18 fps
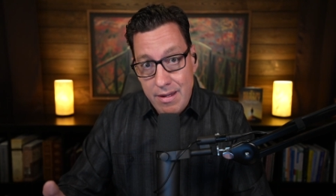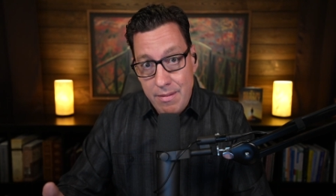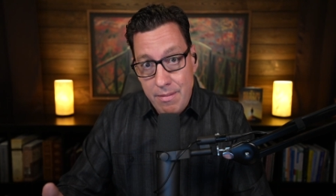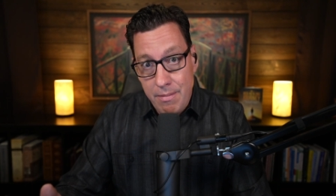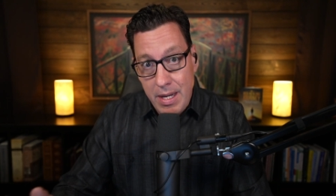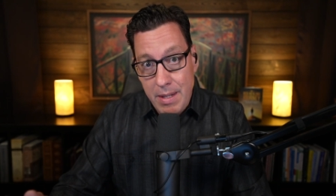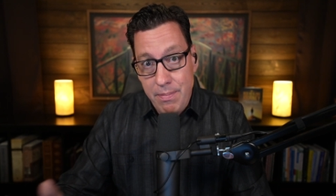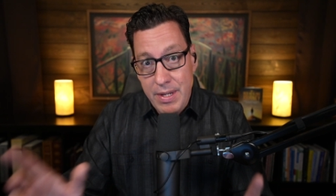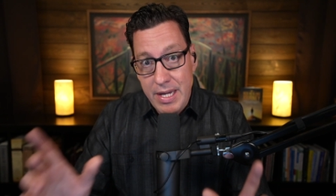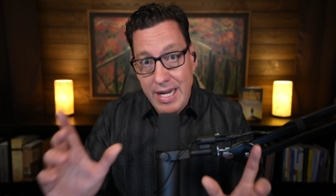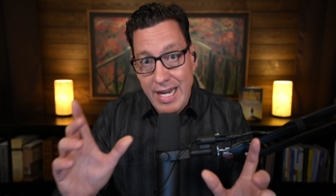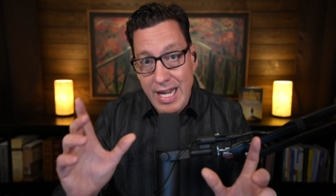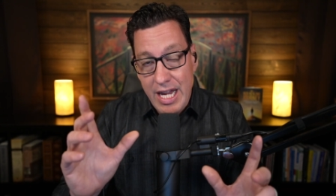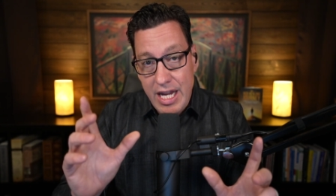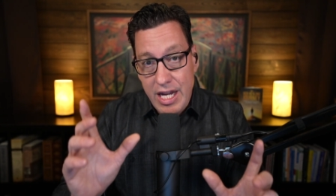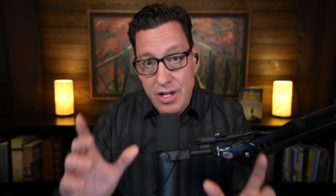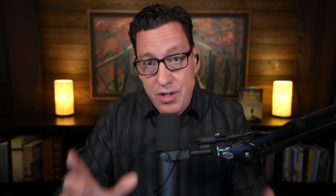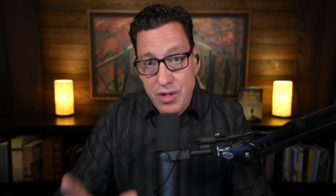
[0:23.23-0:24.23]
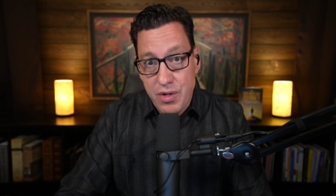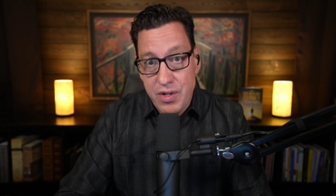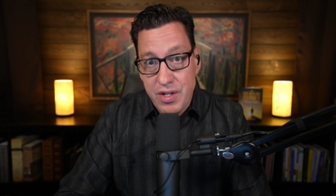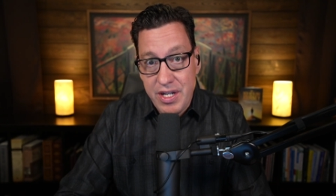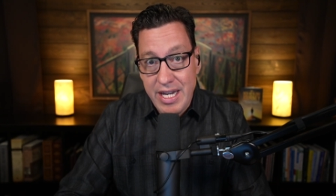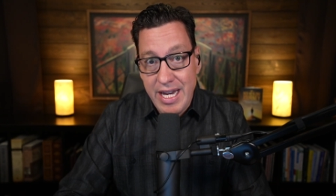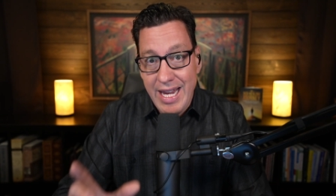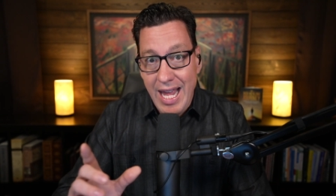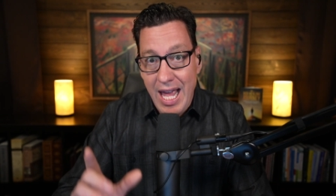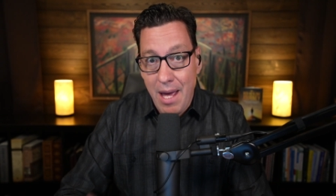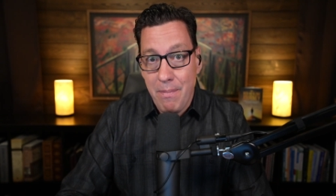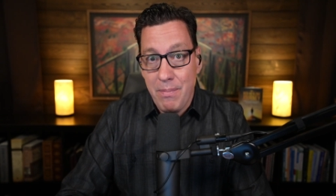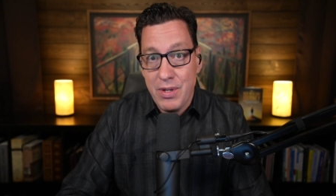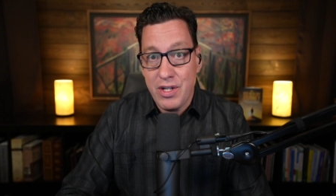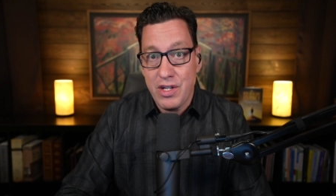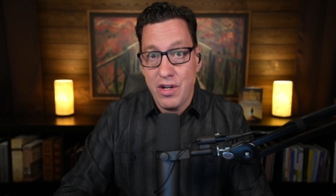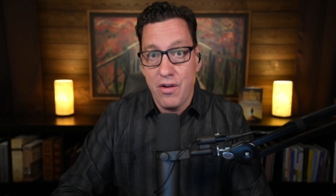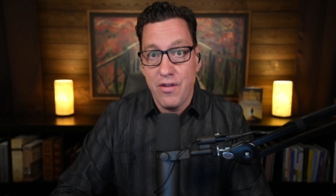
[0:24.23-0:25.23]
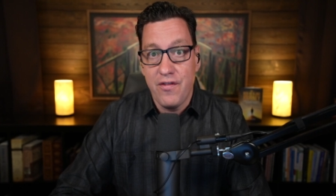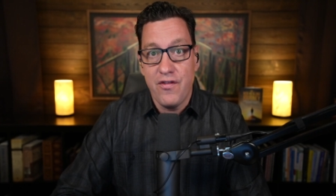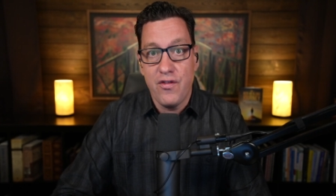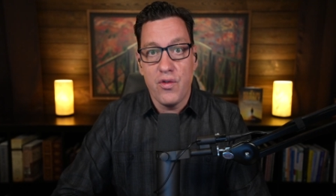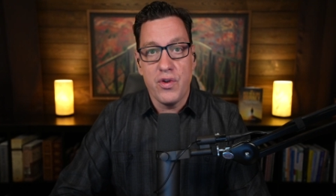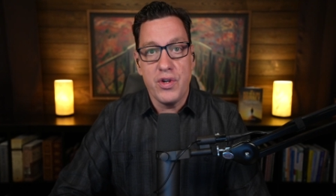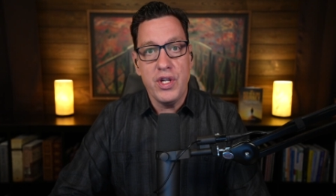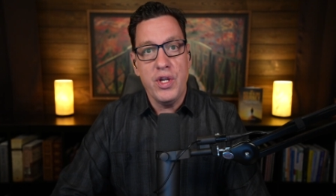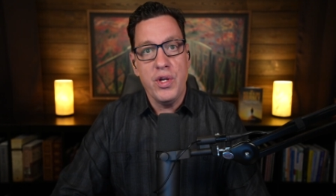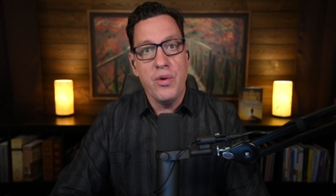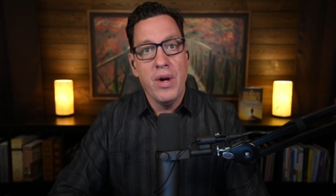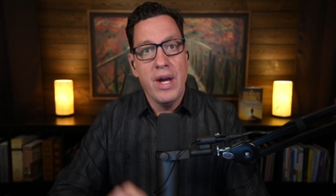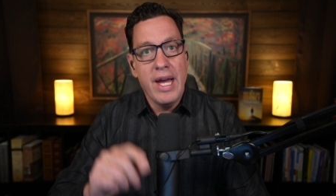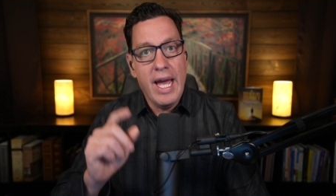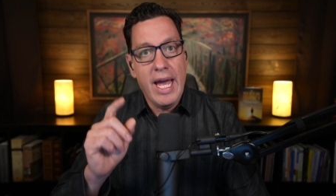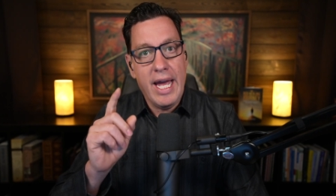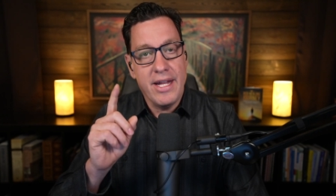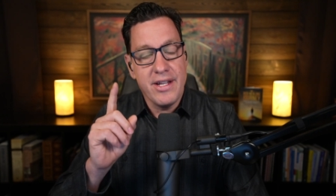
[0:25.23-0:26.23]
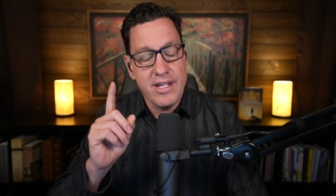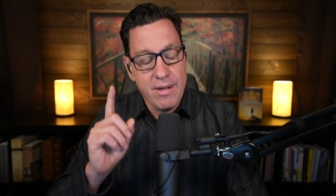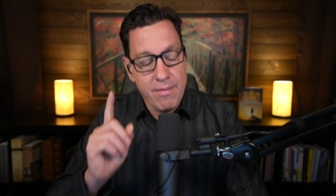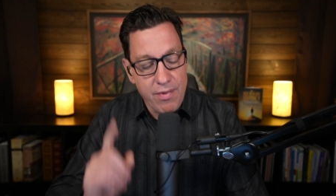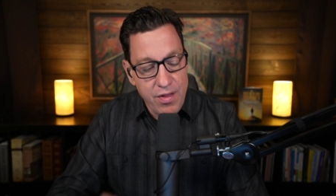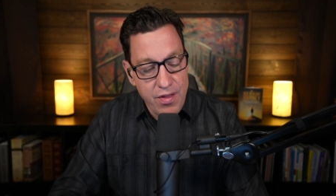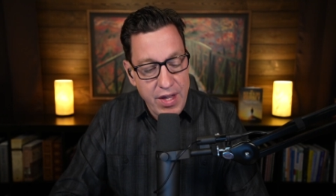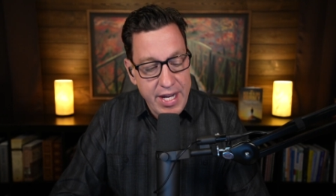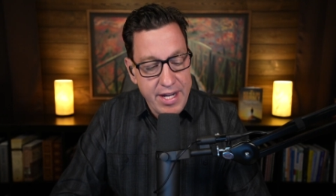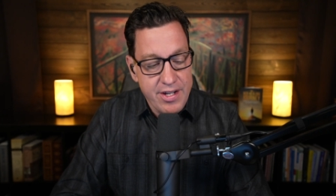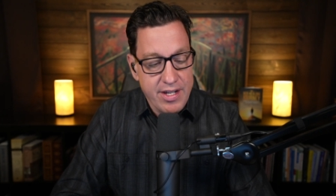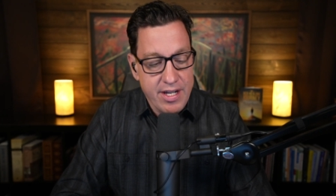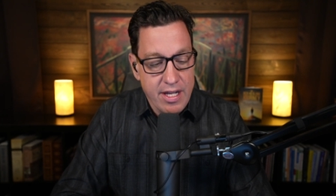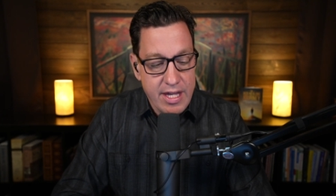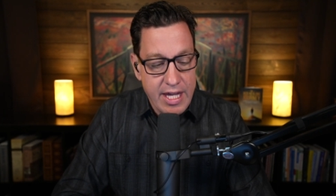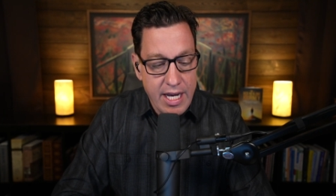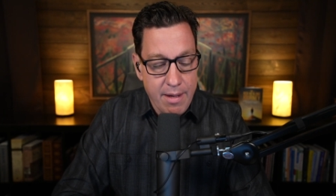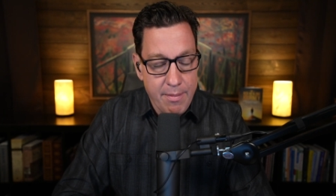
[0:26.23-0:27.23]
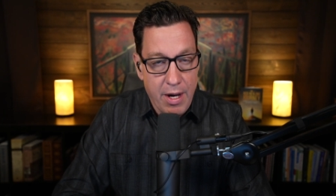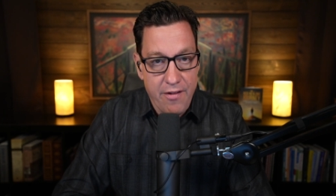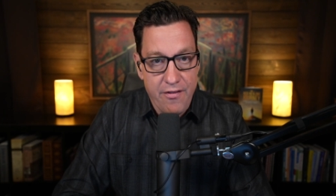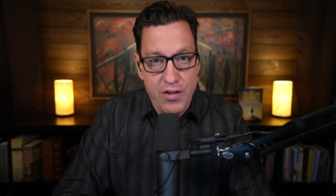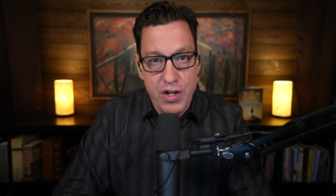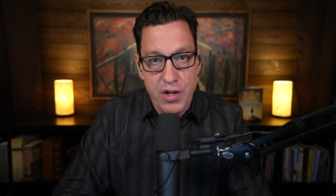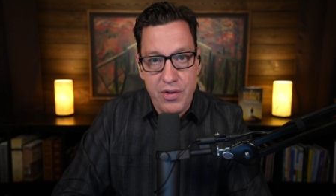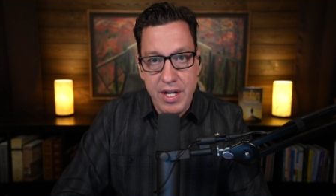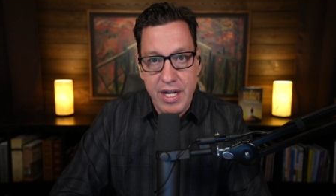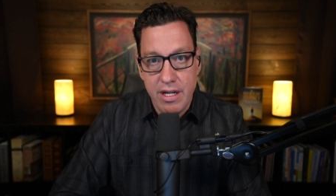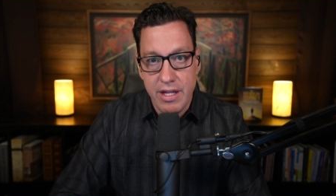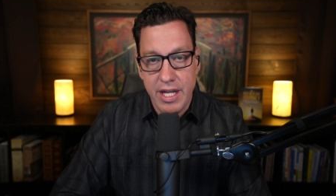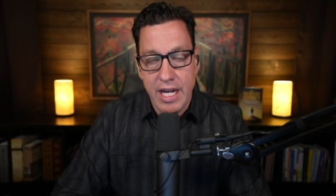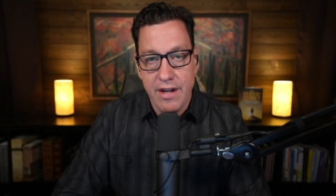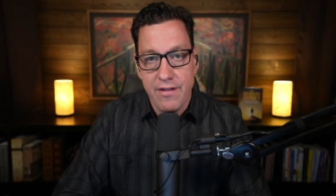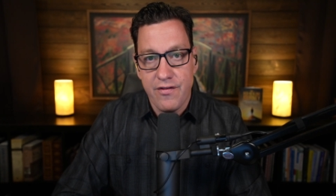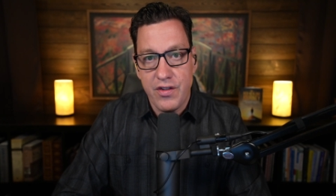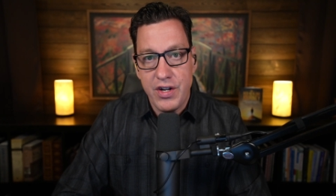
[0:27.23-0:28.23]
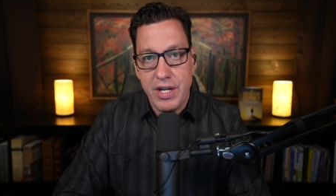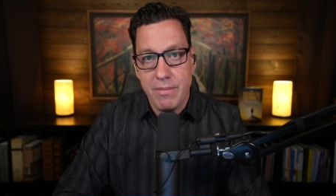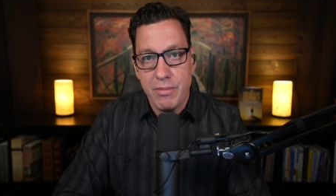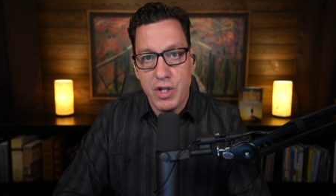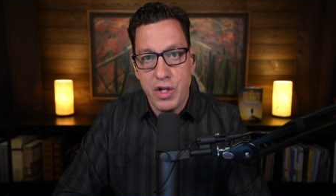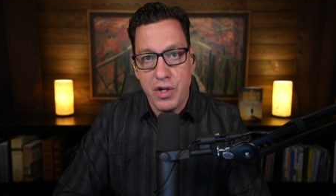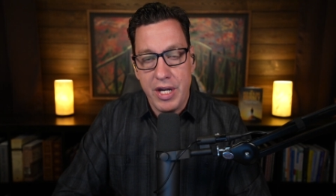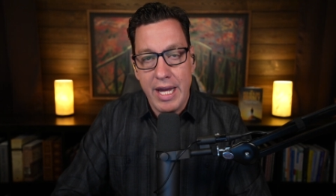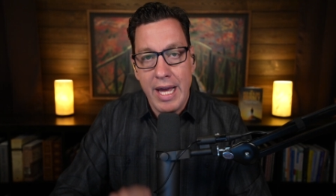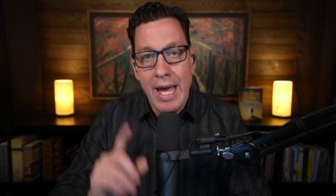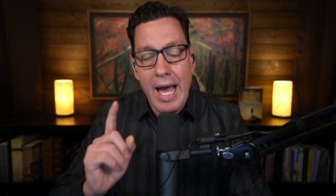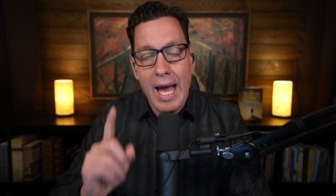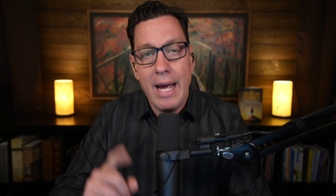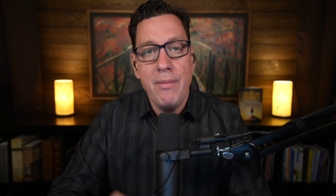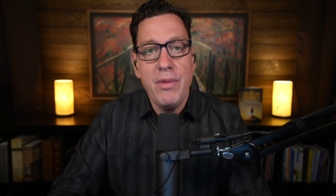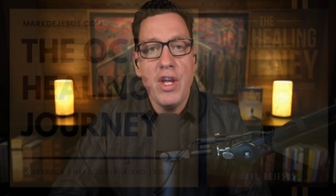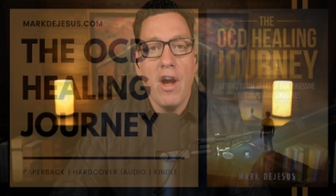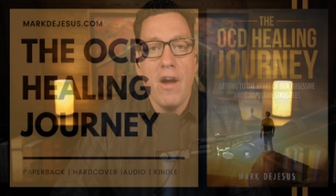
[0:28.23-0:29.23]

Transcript: might be an interesting episode for you and some things to think about for your healing and freedom journey. I'm the